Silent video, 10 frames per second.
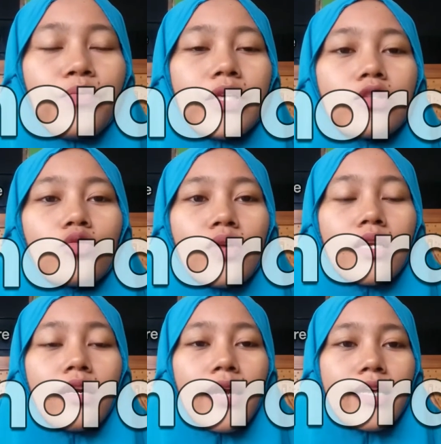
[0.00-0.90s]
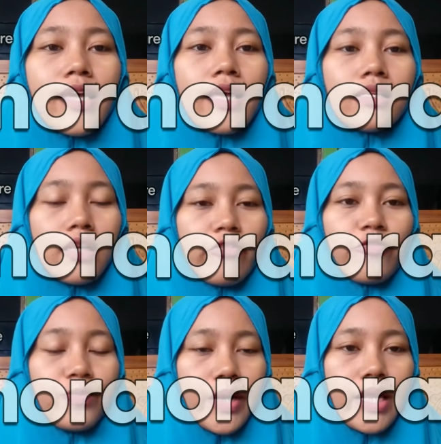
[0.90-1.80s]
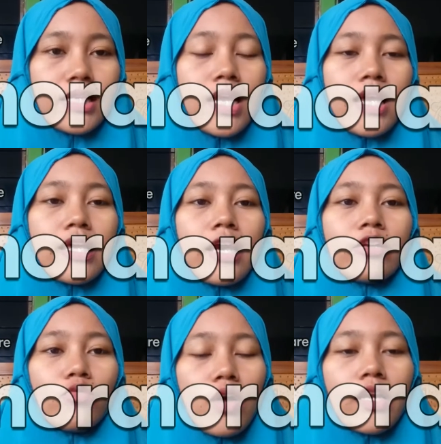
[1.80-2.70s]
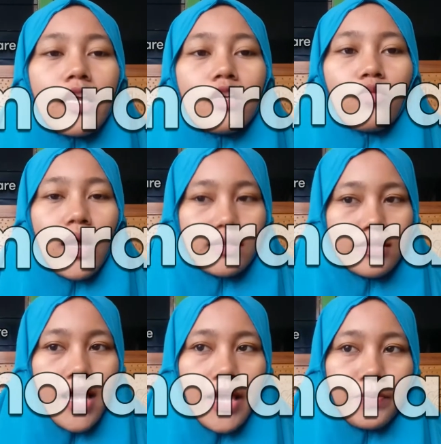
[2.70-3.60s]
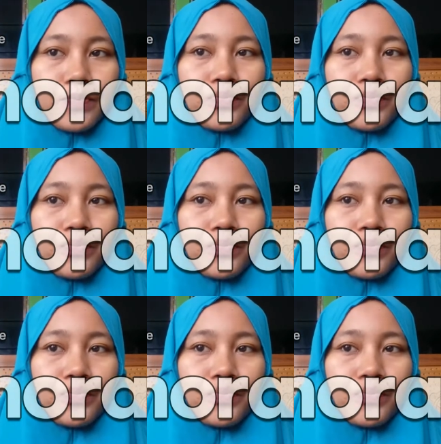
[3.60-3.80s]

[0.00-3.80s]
between right and left brain can work in one time.